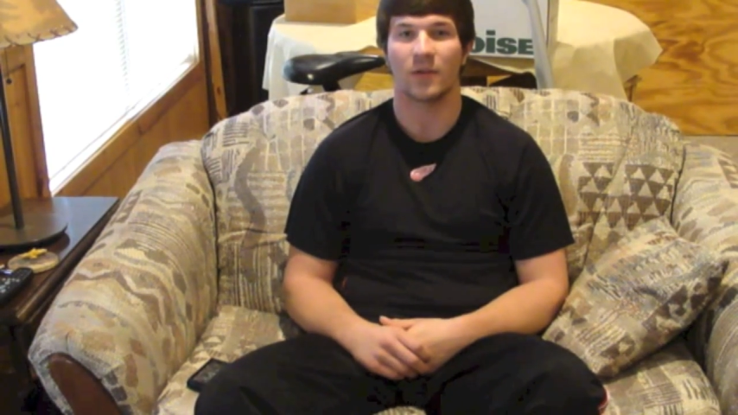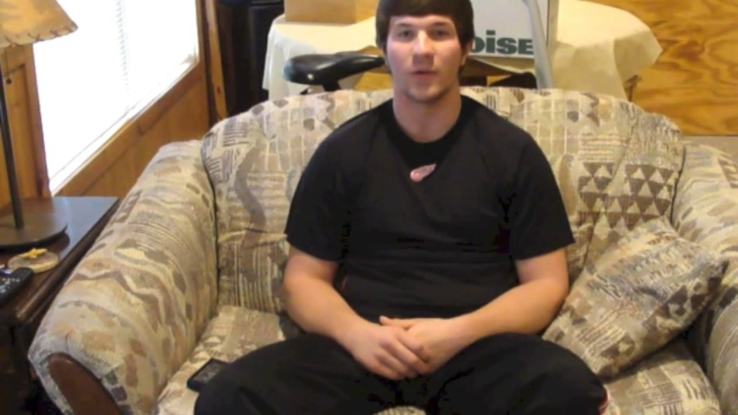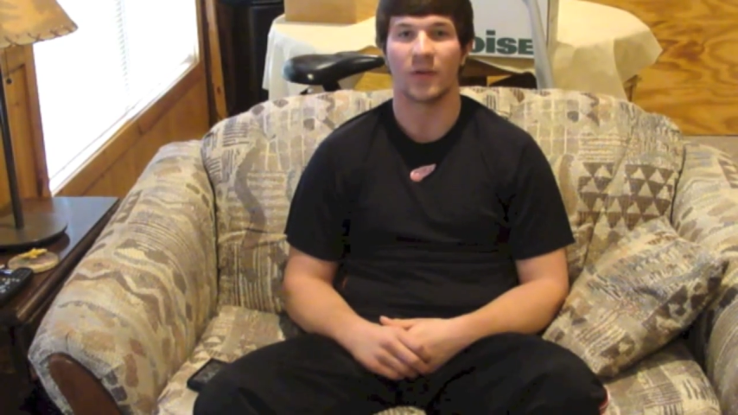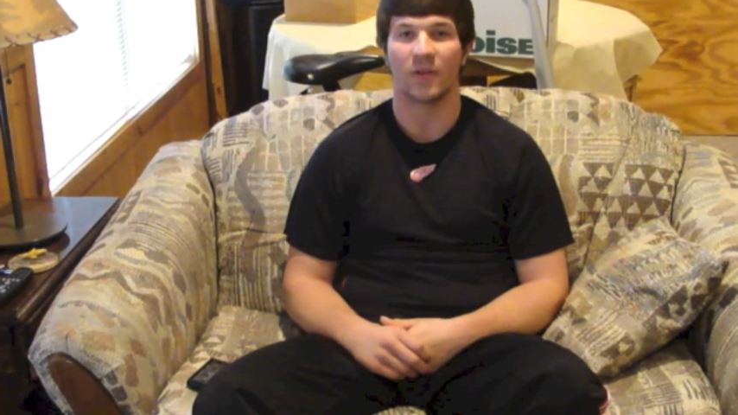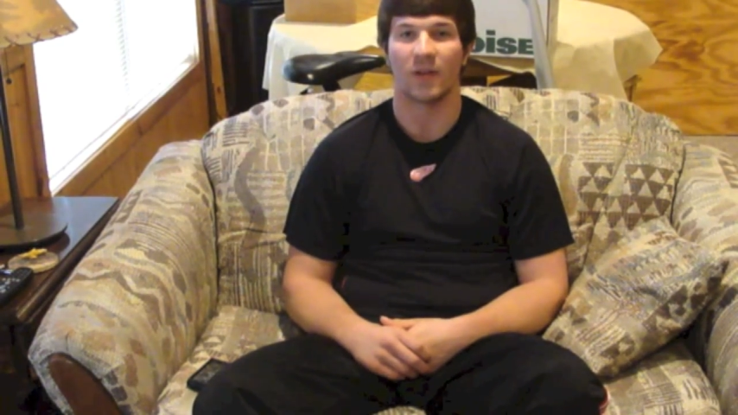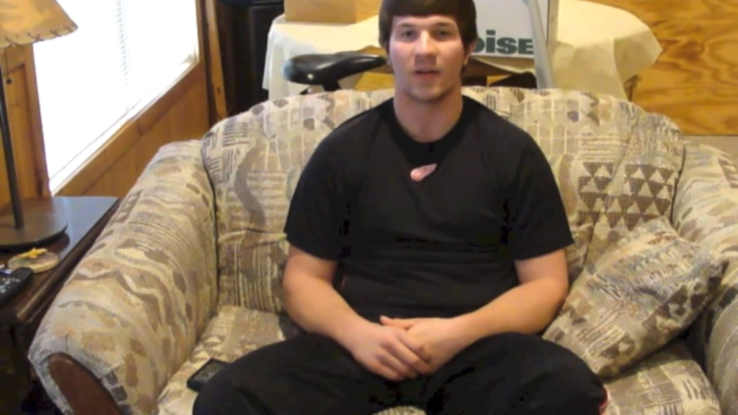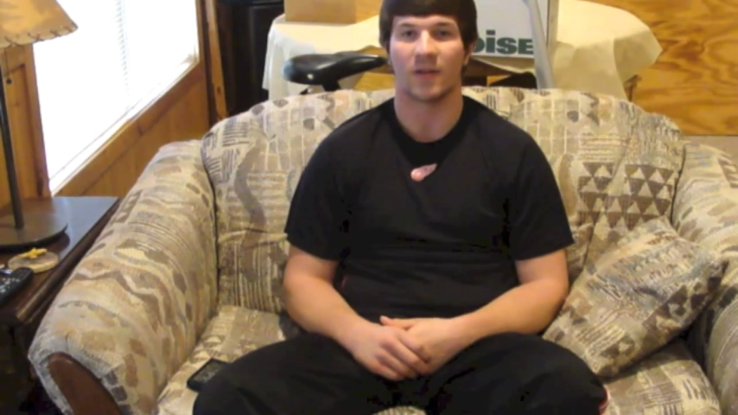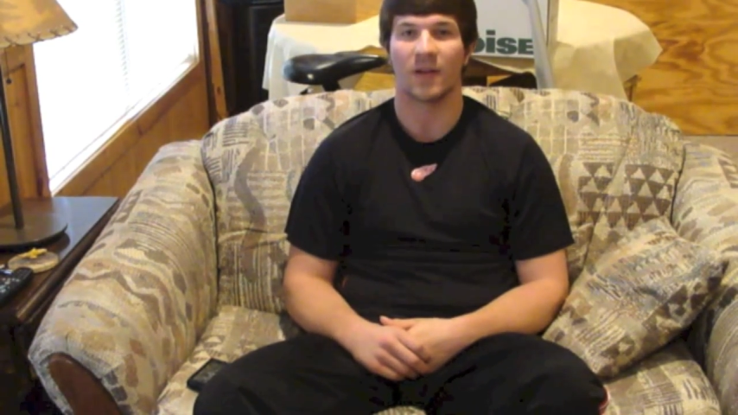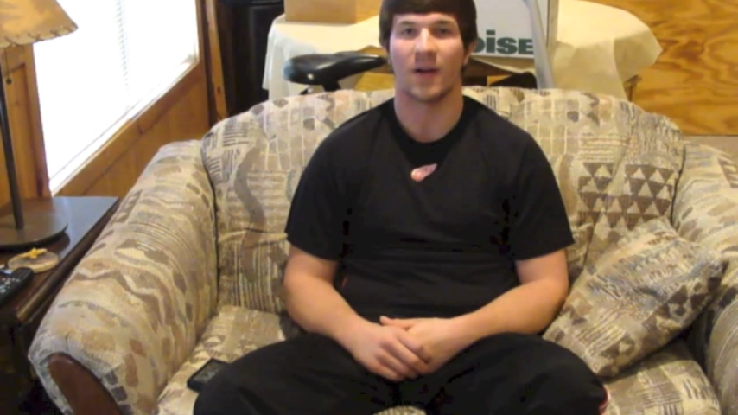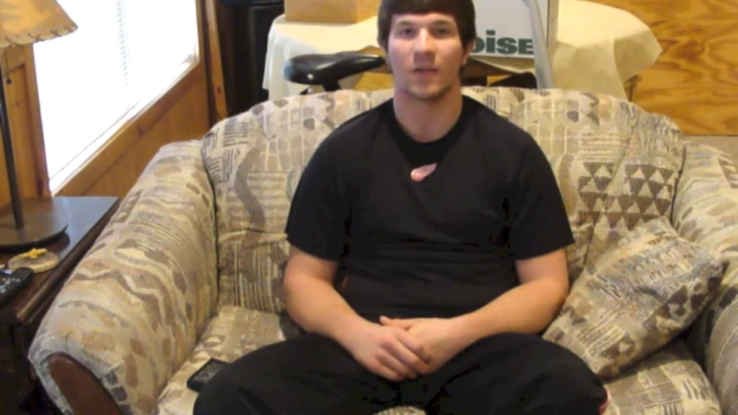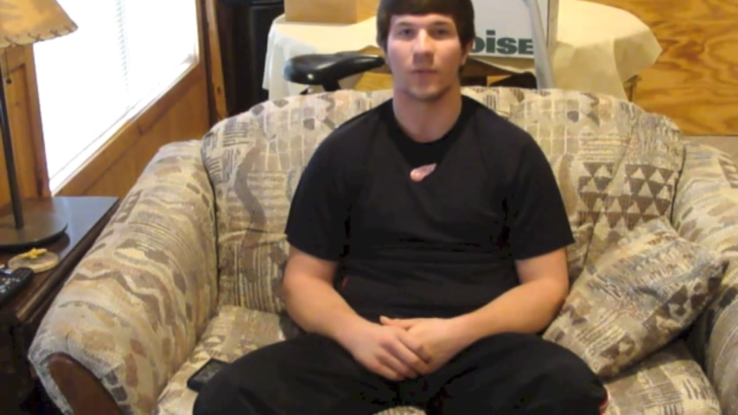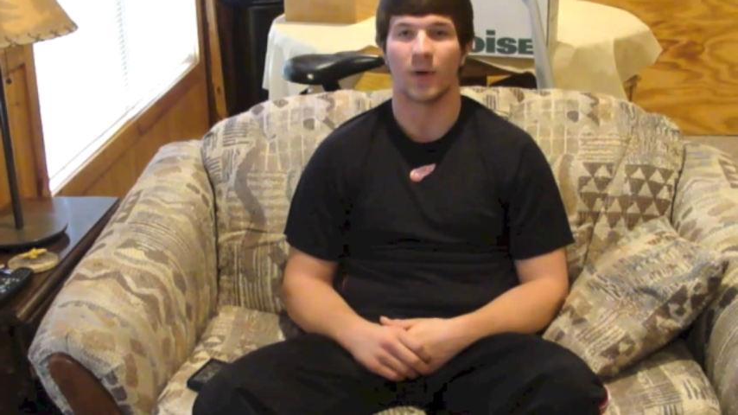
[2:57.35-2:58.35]
to each other as the
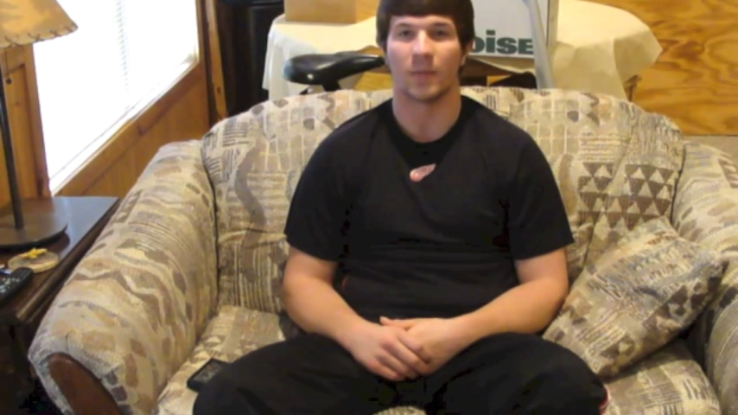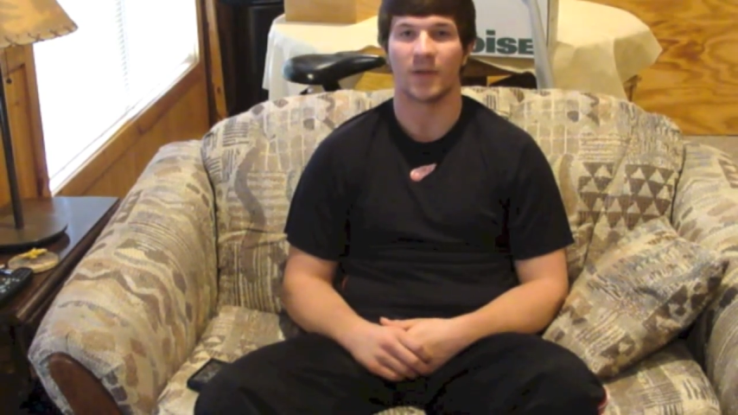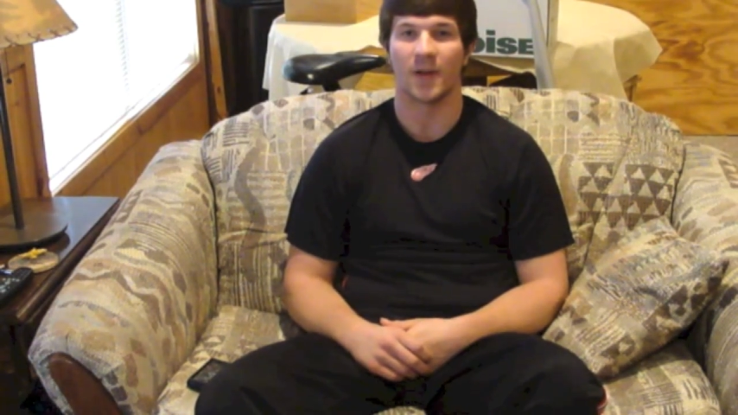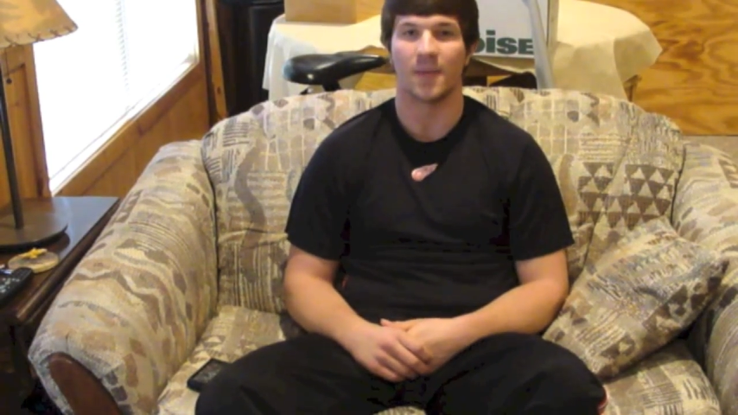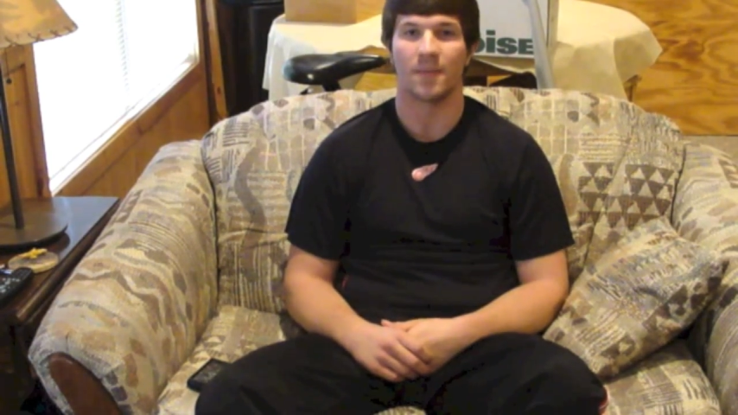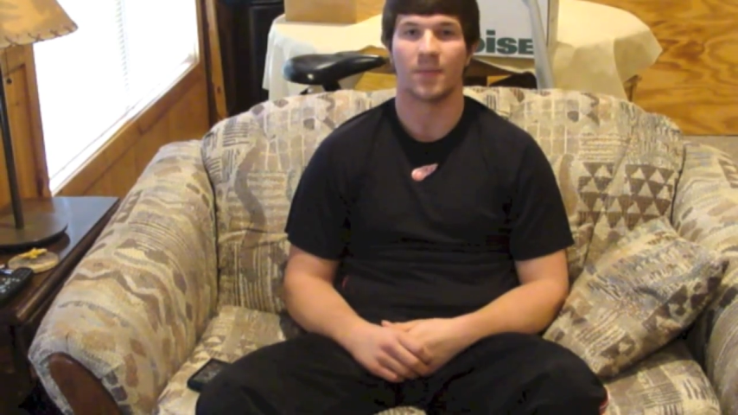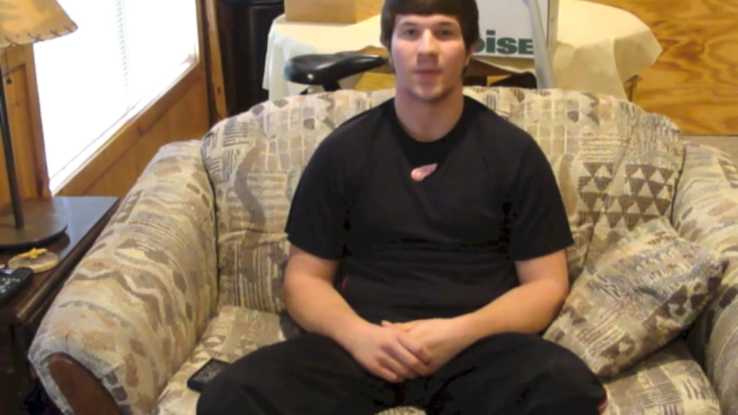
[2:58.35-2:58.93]
ice warms up.